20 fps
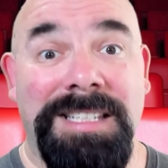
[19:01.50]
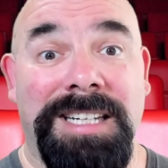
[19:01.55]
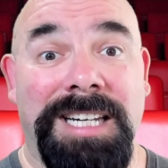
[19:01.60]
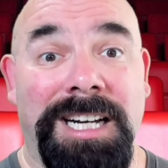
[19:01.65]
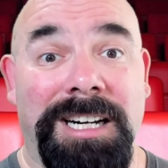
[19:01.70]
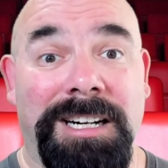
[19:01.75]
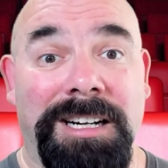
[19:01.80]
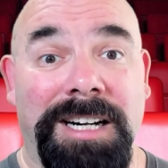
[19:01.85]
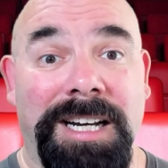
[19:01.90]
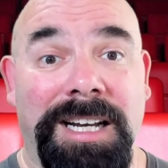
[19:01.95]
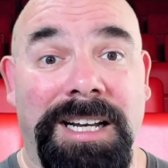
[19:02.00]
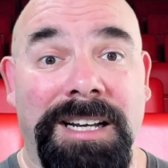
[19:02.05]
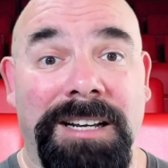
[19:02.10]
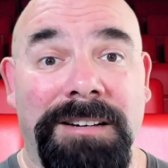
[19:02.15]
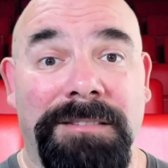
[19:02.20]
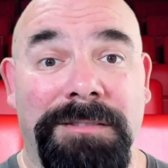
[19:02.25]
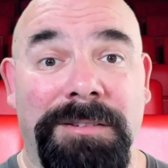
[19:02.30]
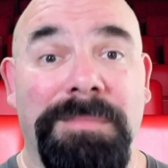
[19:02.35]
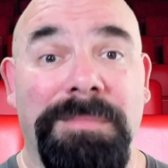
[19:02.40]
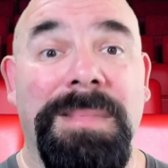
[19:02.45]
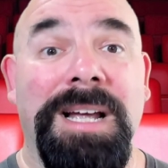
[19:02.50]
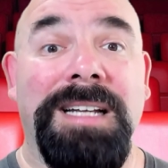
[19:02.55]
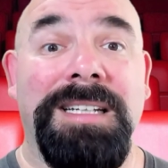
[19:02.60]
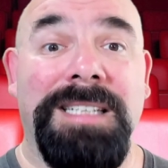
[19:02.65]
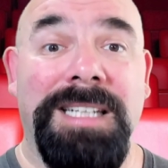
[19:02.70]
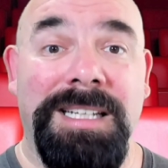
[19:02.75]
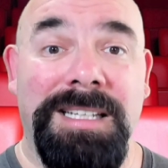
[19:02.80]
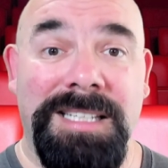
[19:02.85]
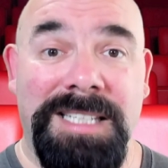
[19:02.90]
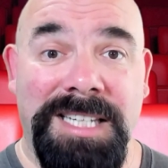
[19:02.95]
Carrie from
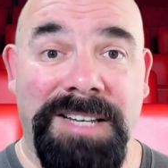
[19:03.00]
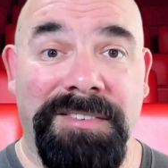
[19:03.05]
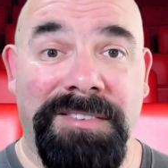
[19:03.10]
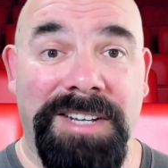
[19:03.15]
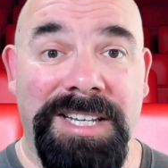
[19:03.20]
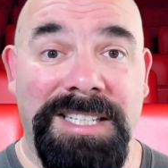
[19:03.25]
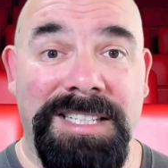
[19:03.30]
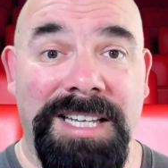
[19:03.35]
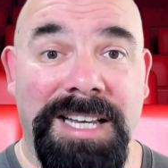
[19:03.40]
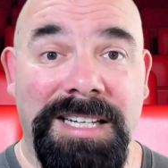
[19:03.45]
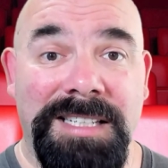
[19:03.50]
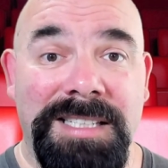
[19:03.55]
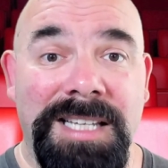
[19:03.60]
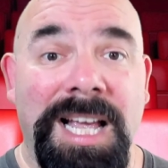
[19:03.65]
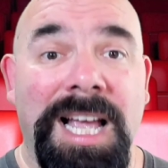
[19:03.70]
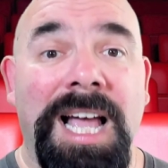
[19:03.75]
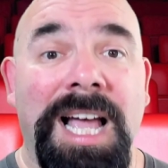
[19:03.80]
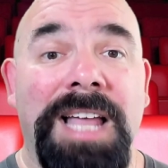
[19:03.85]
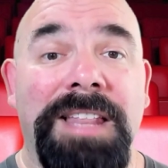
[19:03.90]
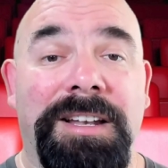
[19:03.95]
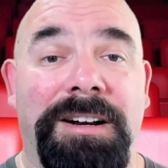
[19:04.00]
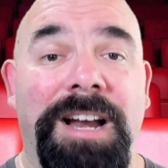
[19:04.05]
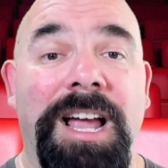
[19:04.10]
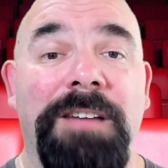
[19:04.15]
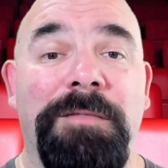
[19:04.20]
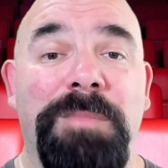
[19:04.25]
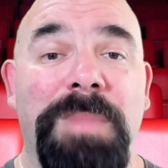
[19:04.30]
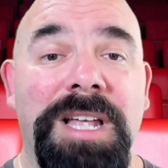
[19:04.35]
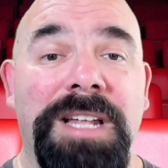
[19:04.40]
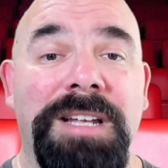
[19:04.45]
1976.
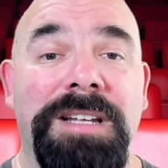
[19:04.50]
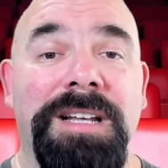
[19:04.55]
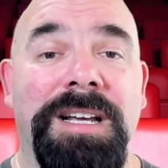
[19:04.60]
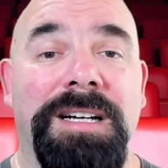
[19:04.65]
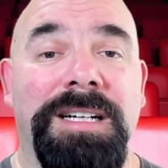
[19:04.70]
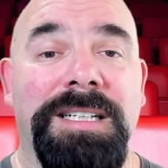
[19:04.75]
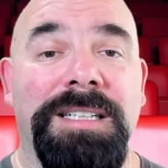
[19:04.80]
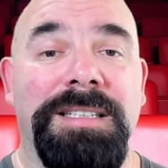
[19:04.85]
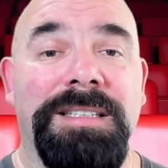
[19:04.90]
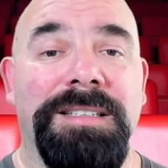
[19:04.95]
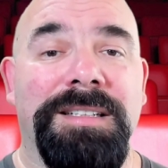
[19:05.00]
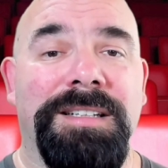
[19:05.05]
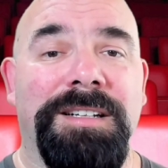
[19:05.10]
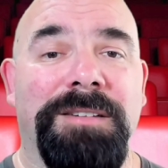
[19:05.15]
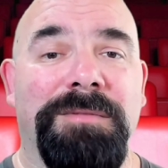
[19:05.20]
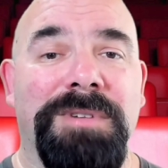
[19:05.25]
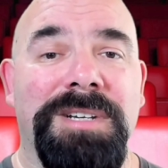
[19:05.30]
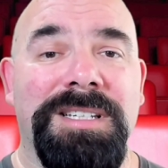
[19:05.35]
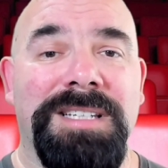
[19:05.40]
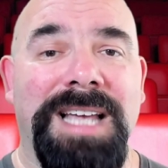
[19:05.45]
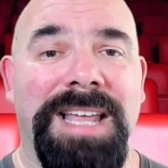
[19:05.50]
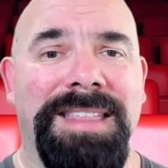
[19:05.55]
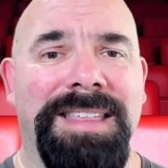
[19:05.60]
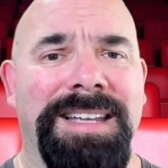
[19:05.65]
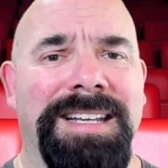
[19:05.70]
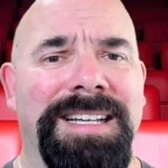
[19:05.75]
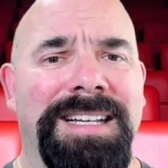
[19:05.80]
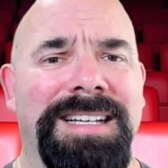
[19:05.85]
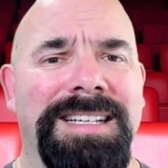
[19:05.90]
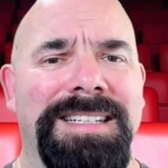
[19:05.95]
There was, I
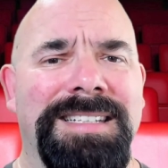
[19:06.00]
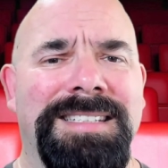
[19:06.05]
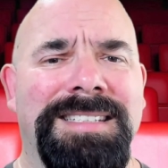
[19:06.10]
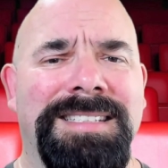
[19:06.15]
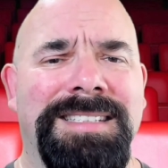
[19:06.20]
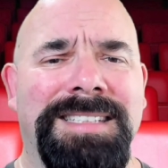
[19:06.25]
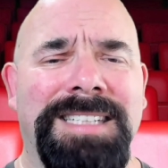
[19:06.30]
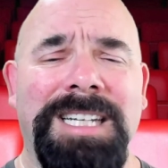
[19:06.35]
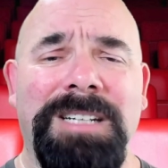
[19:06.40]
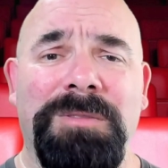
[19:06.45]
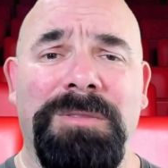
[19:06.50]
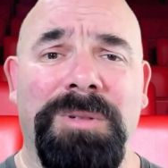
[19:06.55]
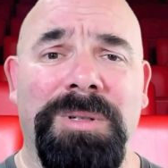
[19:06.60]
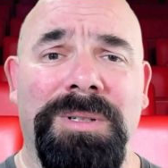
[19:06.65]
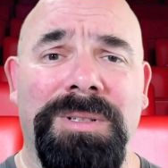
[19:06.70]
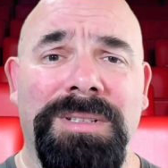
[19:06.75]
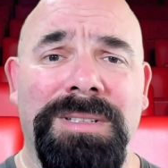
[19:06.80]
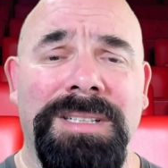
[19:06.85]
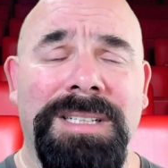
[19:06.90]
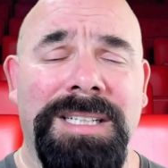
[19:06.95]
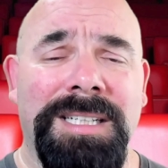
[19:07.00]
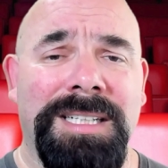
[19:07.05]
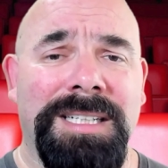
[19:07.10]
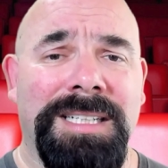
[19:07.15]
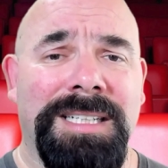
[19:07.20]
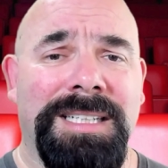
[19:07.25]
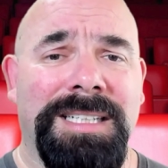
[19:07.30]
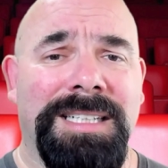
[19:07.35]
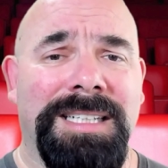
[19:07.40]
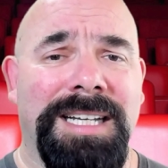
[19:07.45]
think, a sequel
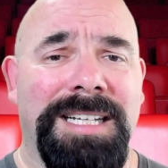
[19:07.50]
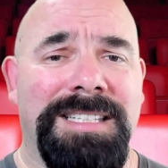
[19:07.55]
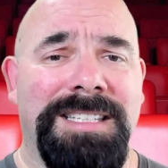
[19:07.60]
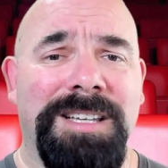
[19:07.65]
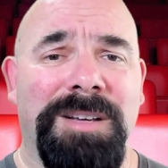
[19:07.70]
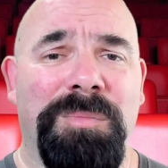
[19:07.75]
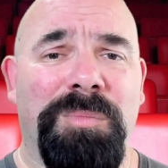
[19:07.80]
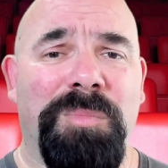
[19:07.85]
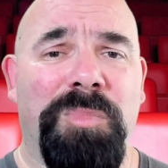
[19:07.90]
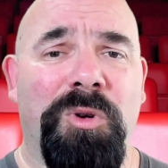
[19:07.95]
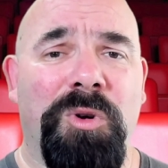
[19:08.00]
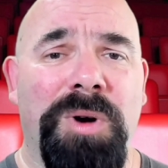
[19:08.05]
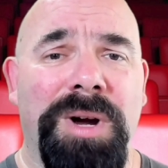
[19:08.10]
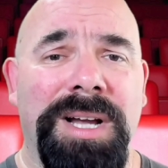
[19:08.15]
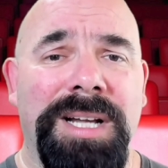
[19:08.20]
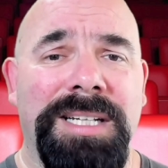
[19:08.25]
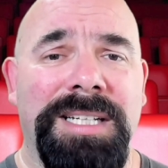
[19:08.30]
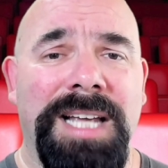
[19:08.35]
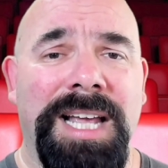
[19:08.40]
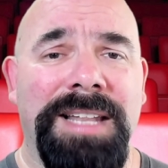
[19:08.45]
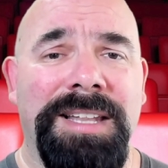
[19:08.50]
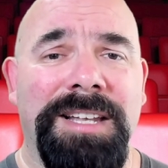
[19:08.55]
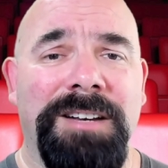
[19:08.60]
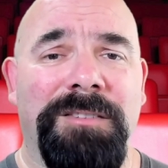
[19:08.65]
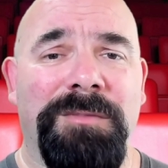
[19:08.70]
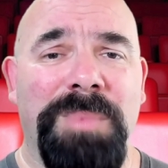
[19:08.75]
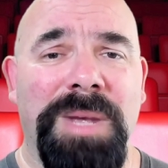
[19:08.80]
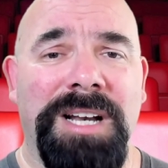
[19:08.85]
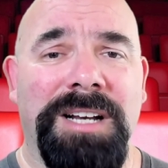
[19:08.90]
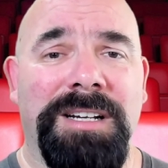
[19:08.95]
at some point, and
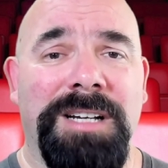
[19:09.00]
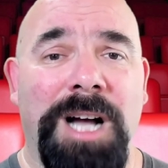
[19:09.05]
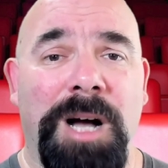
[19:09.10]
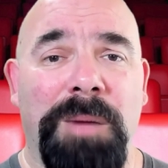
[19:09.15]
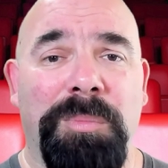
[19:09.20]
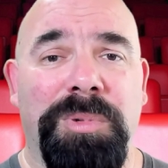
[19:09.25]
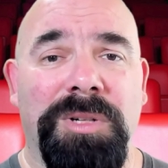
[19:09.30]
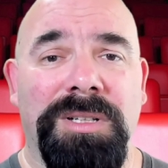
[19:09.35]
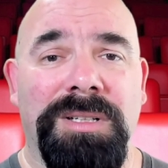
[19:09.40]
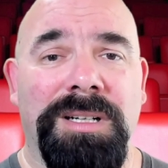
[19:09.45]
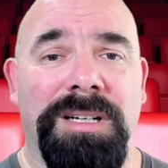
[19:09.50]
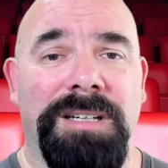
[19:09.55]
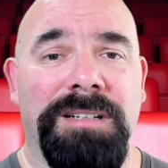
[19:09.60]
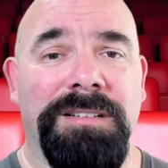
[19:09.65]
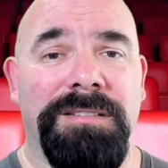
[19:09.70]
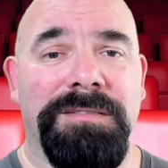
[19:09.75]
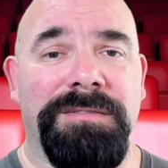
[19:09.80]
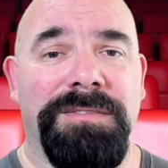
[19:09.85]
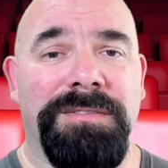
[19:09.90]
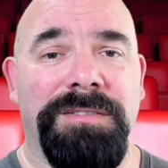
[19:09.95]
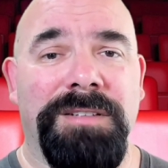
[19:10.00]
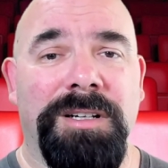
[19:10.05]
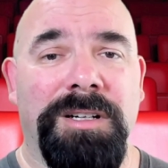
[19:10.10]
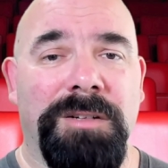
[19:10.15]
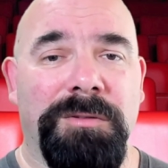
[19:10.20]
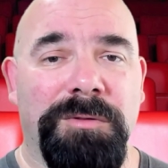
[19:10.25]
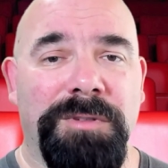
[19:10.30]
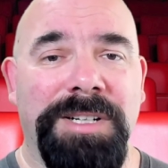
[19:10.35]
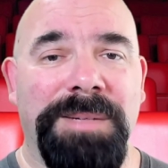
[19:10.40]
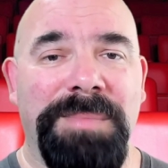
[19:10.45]
there have been a couple of
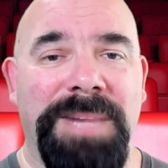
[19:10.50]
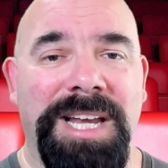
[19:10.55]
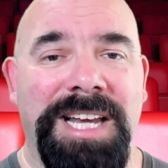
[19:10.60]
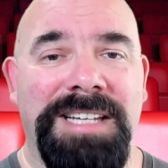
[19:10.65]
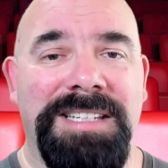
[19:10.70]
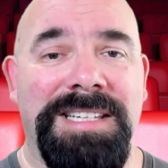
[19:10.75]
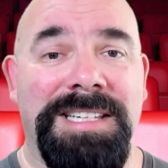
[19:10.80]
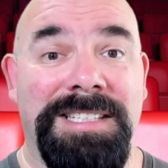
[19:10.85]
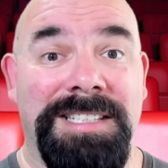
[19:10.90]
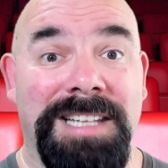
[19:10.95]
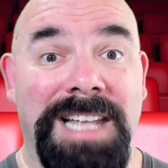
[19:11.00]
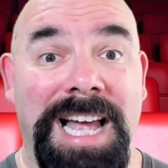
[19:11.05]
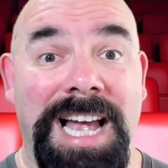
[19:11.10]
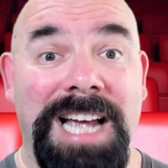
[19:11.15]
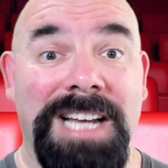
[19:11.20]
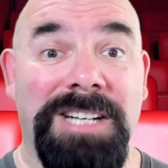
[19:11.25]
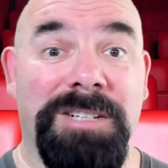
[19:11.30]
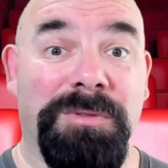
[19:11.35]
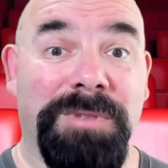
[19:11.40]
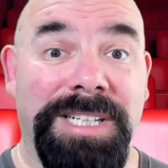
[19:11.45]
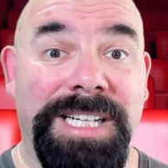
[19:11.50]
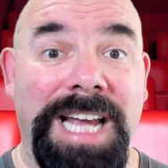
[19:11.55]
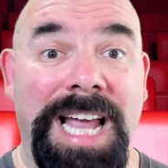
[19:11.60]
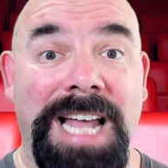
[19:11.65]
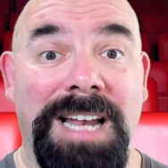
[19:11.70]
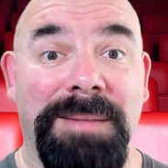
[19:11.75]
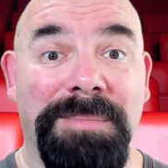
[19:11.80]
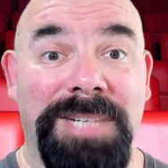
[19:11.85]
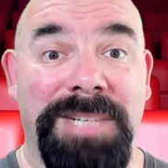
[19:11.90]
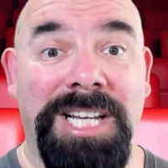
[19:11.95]
remakes /
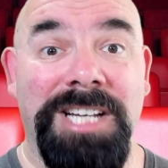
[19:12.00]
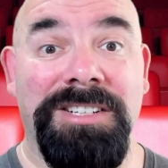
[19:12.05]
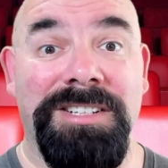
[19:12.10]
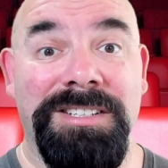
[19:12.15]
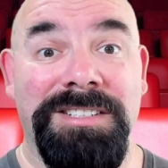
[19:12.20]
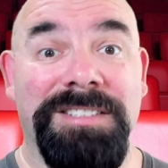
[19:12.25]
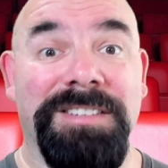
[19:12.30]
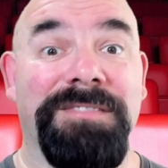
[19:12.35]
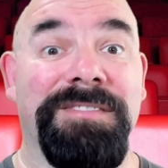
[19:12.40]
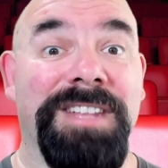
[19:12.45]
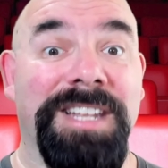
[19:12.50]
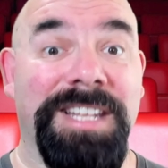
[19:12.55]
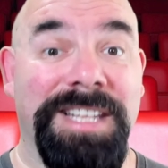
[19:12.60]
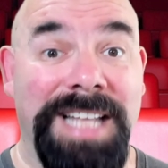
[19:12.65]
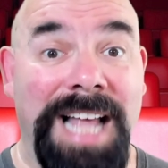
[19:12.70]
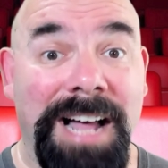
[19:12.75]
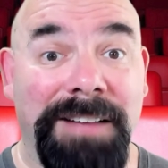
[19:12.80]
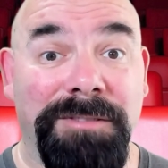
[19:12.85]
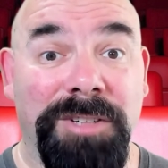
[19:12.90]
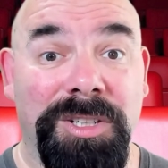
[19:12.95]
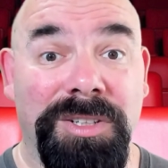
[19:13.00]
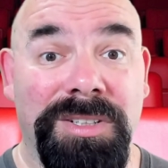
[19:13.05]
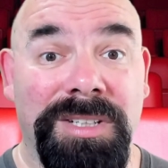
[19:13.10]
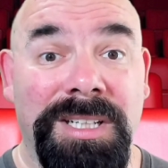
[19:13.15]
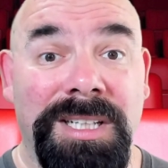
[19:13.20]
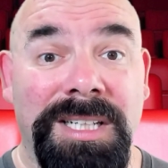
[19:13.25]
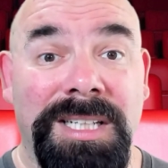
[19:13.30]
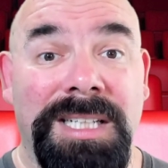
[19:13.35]
readaptations of the novel.